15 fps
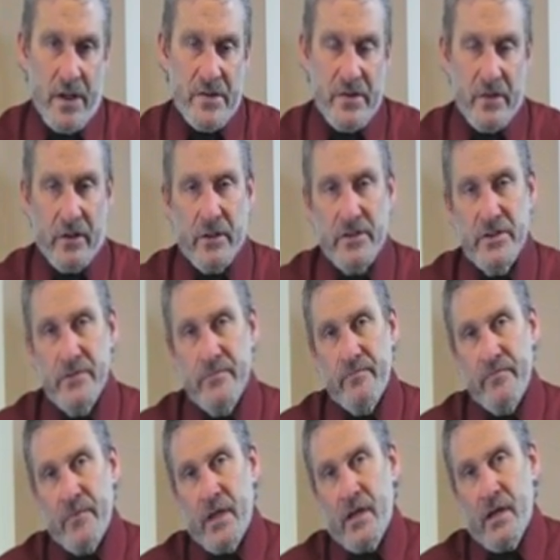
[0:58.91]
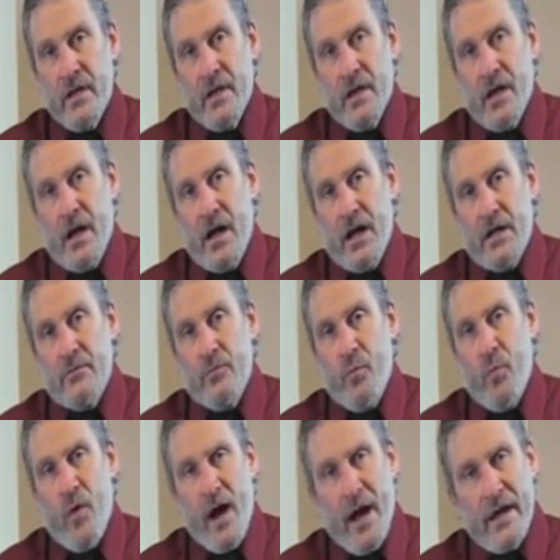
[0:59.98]
Research.
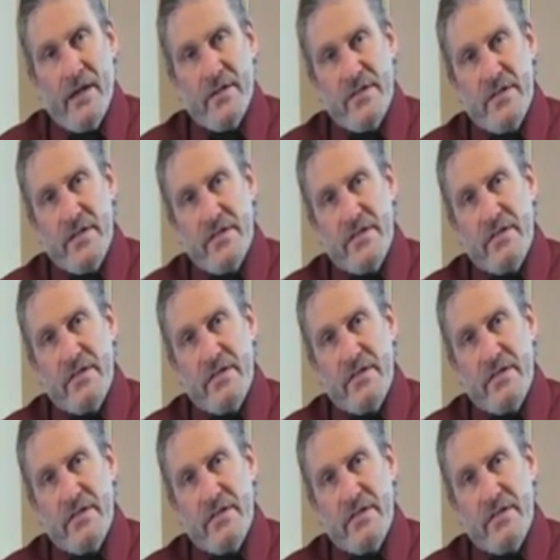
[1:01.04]
Why is